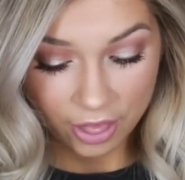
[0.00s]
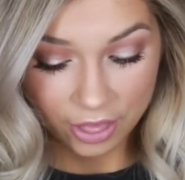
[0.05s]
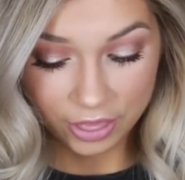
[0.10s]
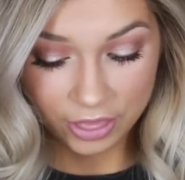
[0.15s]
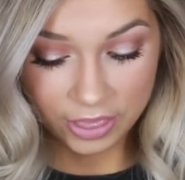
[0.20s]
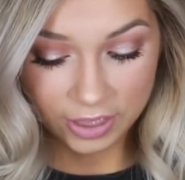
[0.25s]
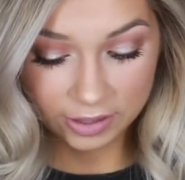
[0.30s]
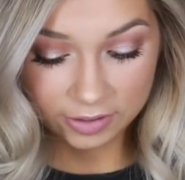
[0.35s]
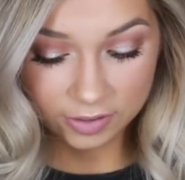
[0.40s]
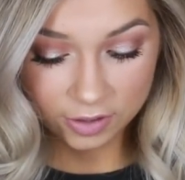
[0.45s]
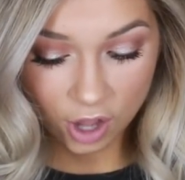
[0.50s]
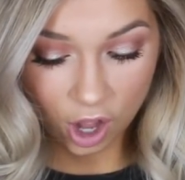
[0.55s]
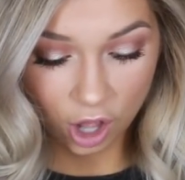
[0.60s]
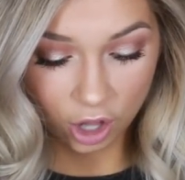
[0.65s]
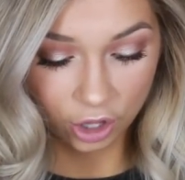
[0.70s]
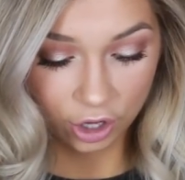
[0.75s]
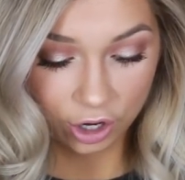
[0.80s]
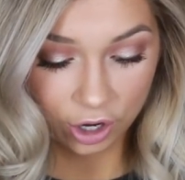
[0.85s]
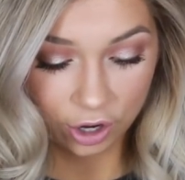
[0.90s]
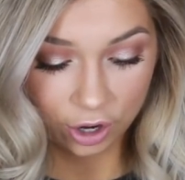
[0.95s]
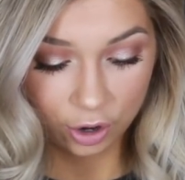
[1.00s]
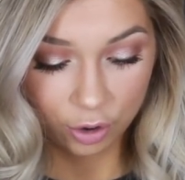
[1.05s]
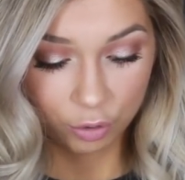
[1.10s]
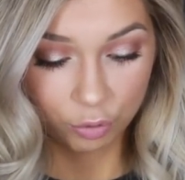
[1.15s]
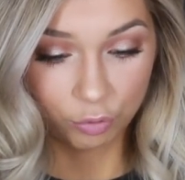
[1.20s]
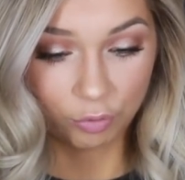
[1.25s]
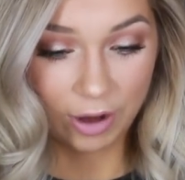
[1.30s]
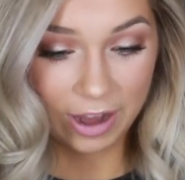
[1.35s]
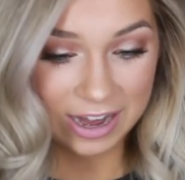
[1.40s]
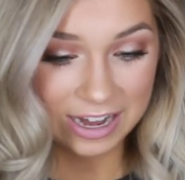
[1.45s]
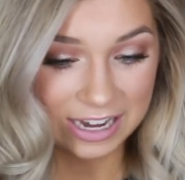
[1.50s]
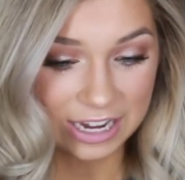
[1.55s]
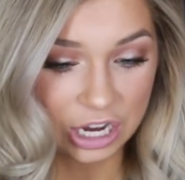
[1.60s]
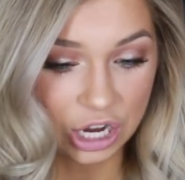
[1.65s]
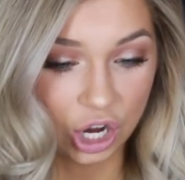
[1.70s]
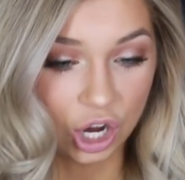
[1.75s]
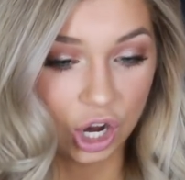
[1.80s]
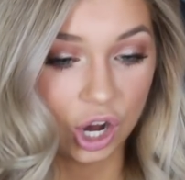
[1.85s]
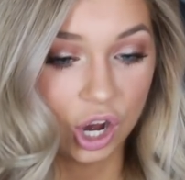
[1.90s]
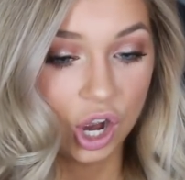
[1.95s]
This color right
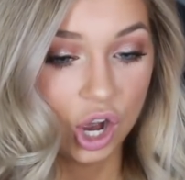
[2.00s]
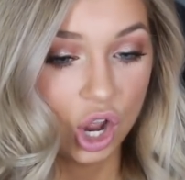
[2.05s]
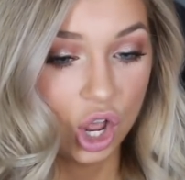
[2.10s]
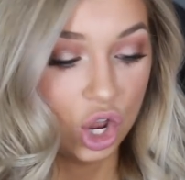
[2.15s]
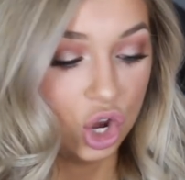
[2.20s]
here,